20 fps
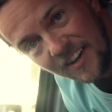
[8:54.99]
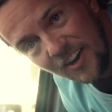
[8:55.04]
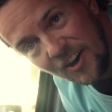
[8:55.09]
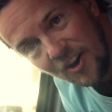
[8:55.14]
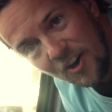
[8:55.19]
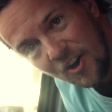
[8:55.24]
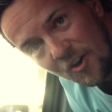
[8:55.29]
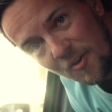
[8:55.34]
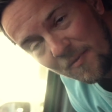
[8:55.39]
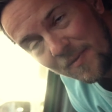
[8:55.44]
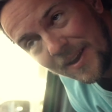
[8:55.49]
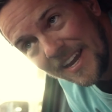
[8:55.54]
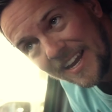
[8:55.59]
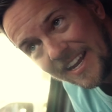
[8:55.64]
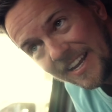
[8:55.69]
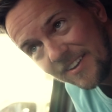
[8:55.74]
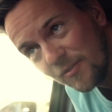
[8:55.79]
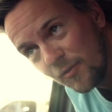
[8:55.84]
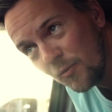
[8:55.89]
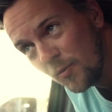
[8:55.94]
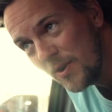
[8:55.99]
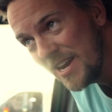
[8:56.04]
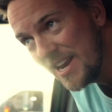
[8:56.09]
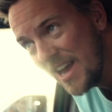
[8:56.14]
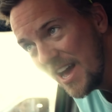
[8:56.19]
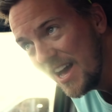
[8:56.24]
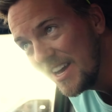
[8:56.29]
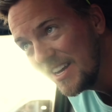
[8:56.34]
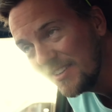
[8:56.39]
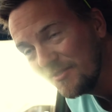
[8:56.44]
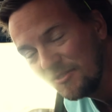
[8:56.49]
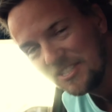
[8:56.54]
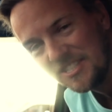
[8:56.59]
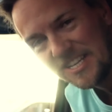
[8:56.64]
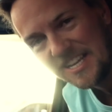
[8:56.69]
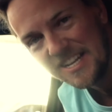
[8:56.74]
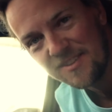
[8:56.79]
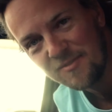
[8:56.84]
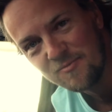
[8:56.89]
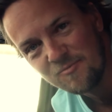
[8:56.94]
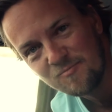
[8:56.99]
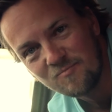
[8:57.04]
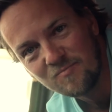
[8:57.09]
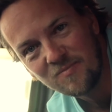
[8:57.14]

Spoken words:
Oh man, we sent a